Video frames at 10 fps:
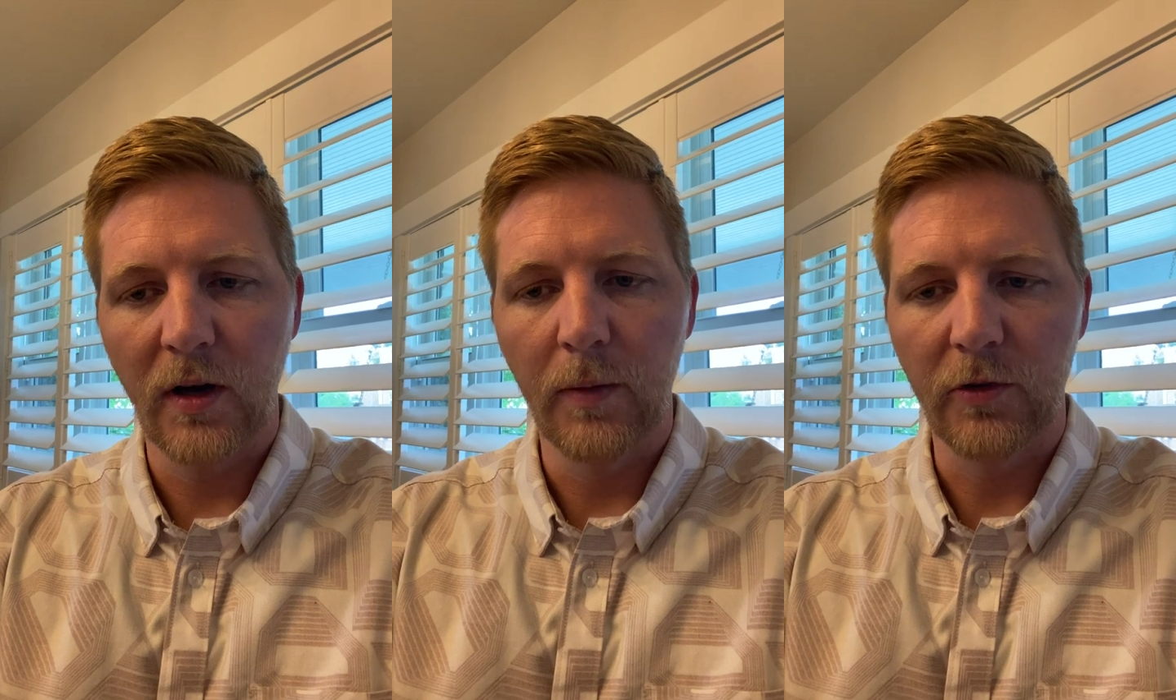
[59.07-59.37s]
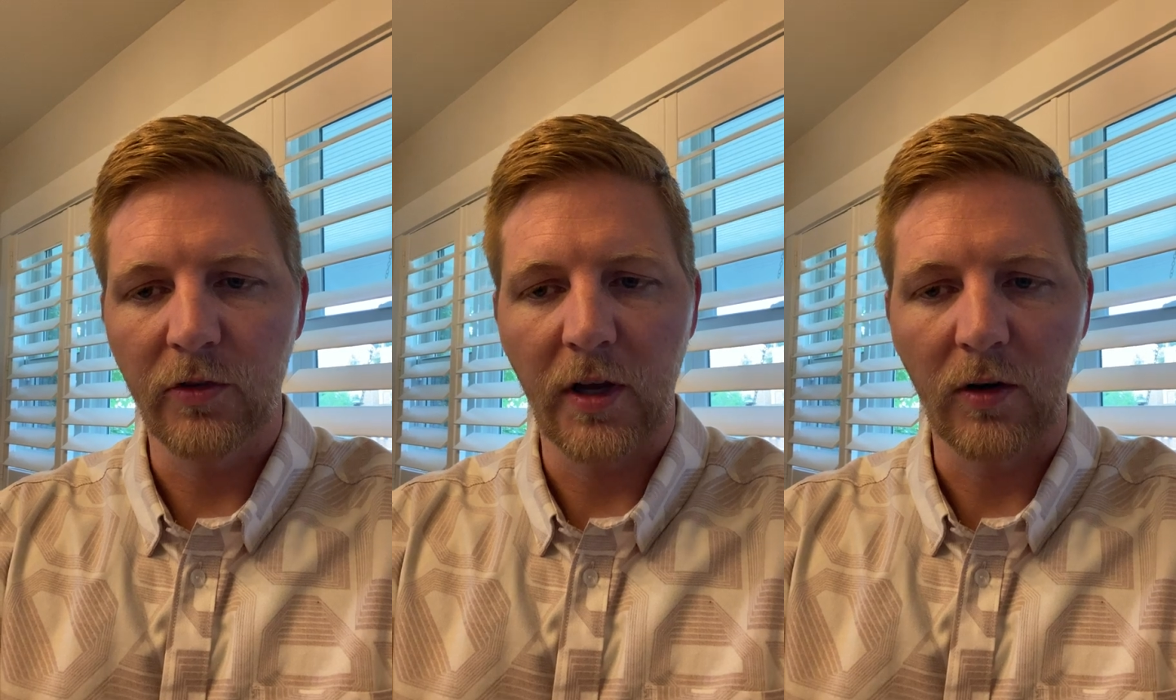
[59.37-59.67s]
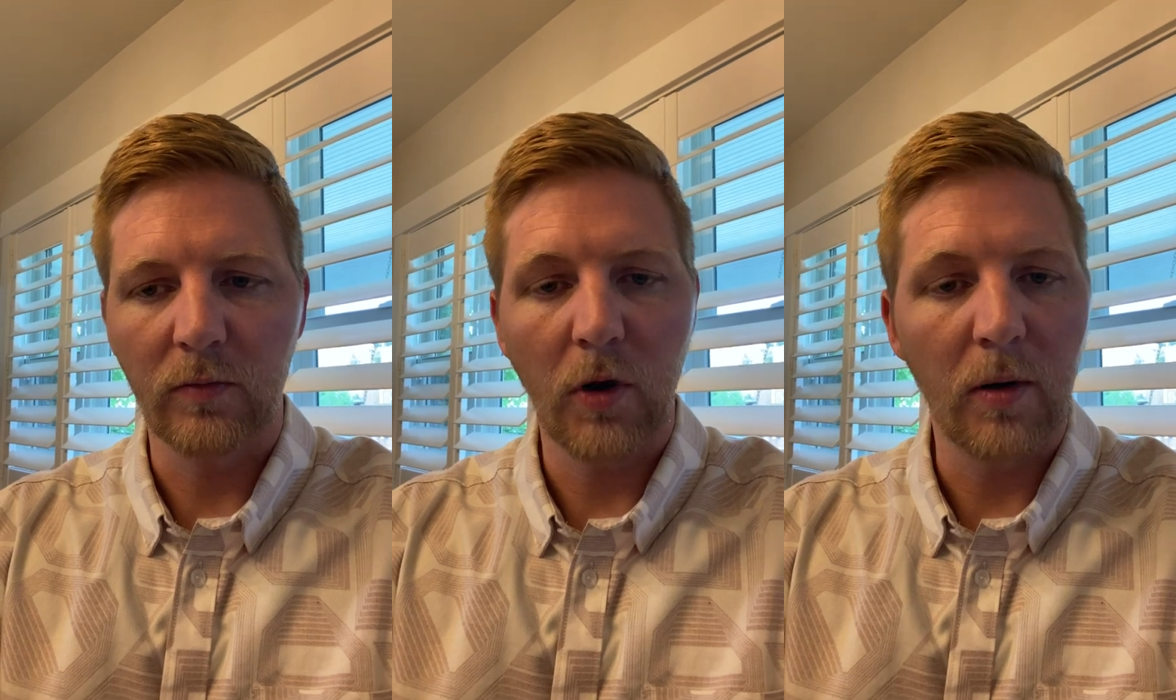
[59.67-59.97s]
just kind of
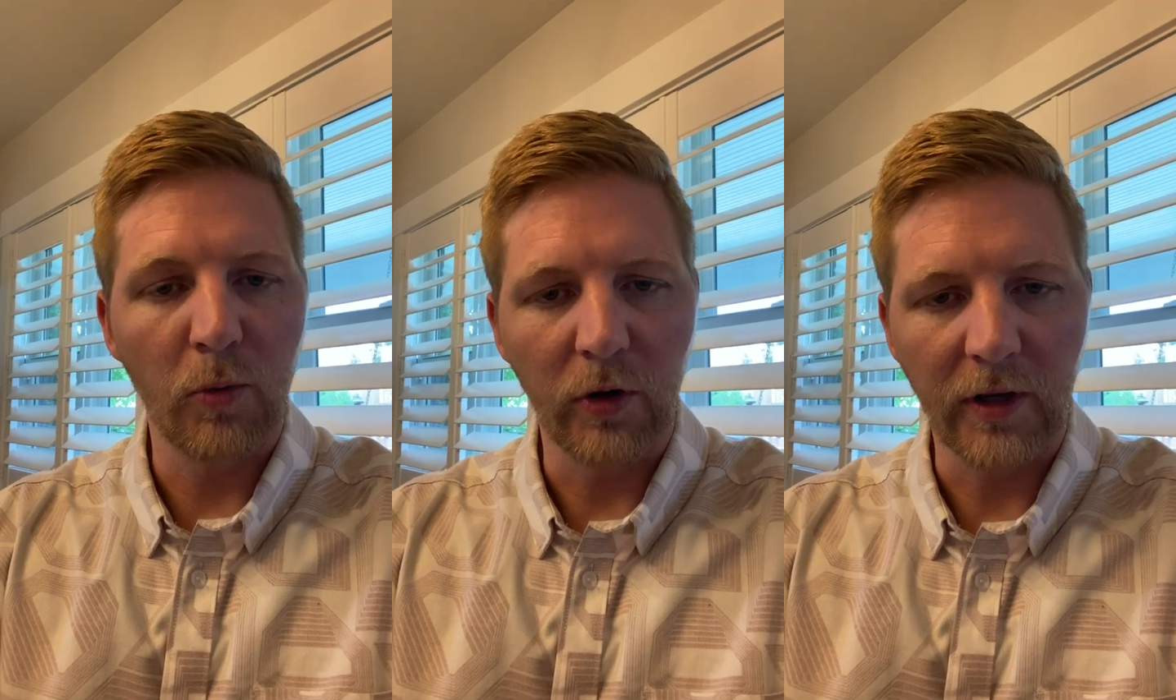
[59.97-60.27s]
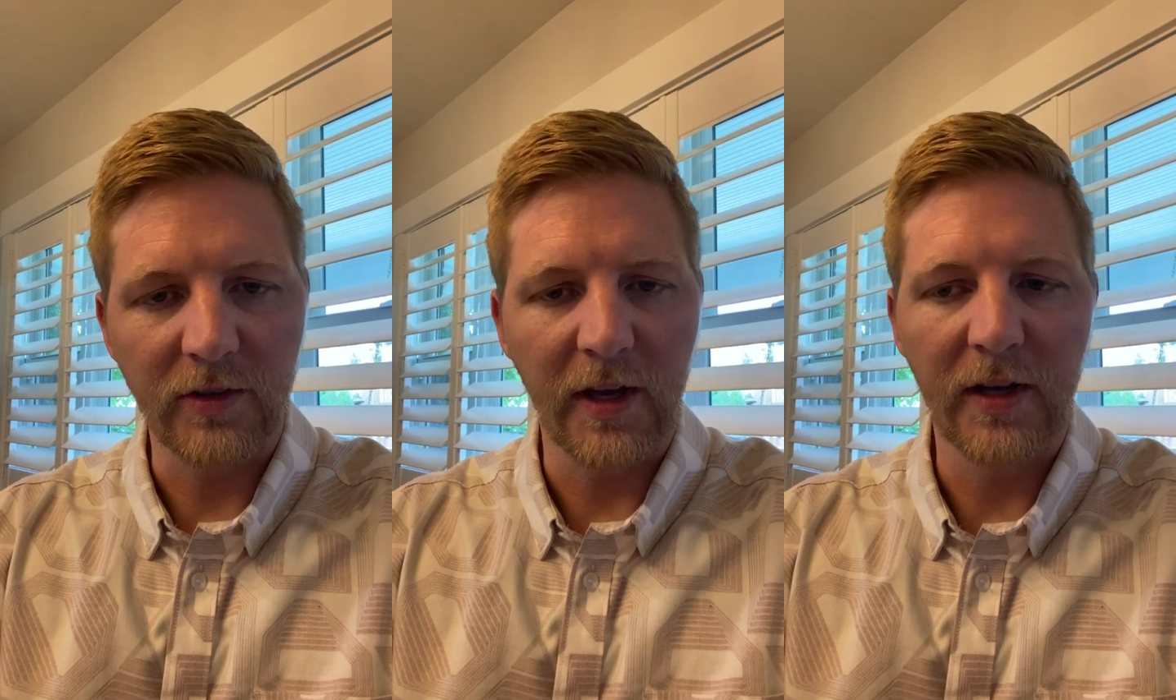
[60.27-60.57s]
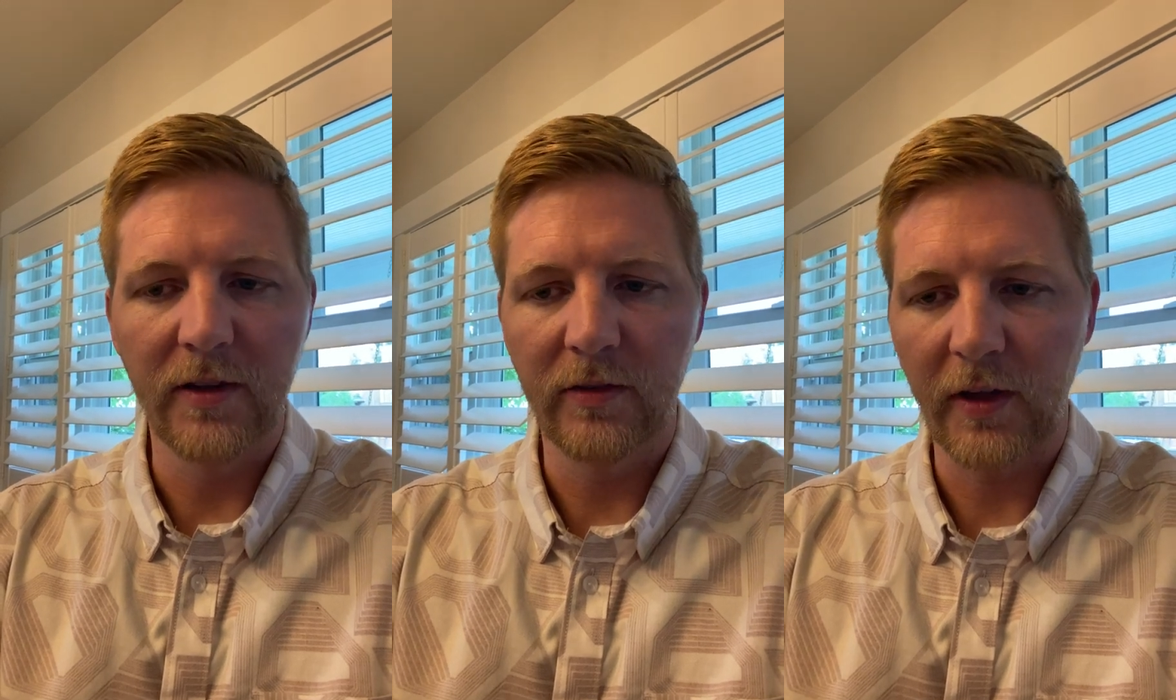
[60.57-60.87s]
onboarding
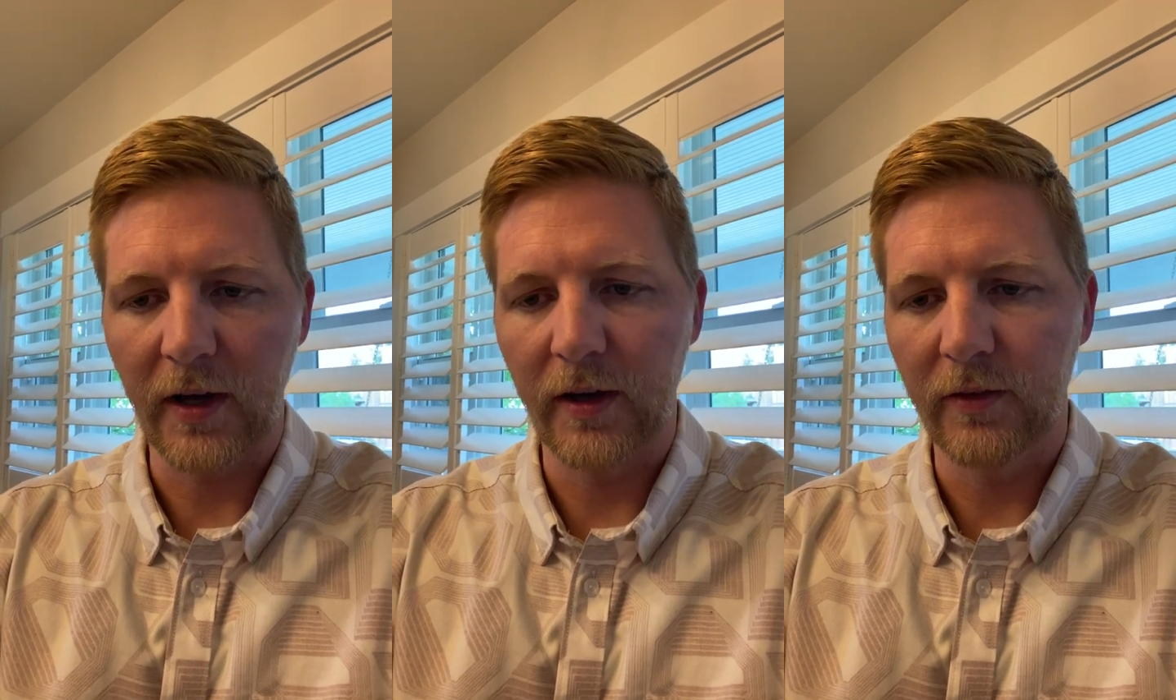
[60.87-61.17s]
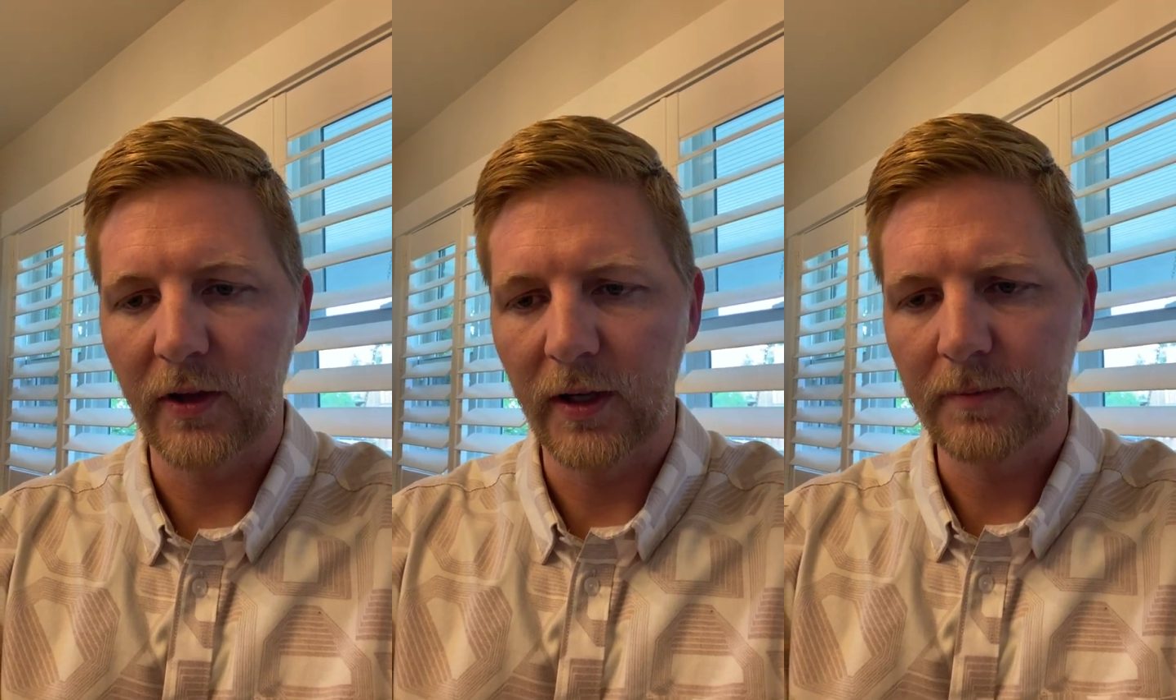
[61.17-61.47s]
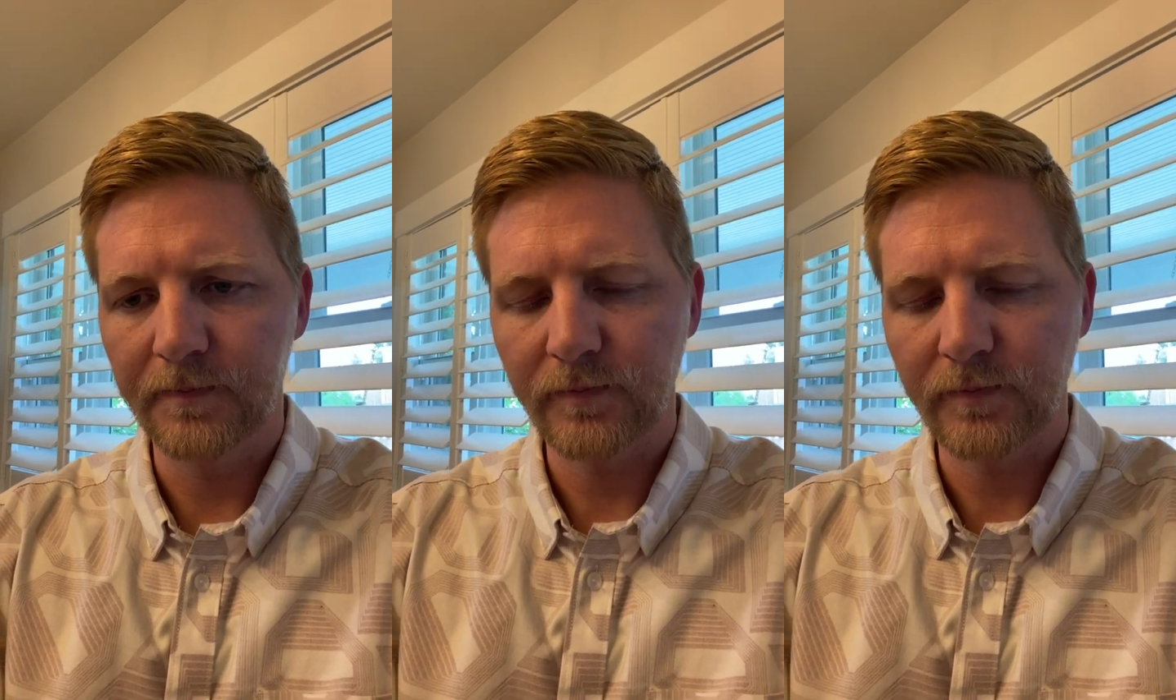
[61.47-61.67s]
tenants, that kind of thing.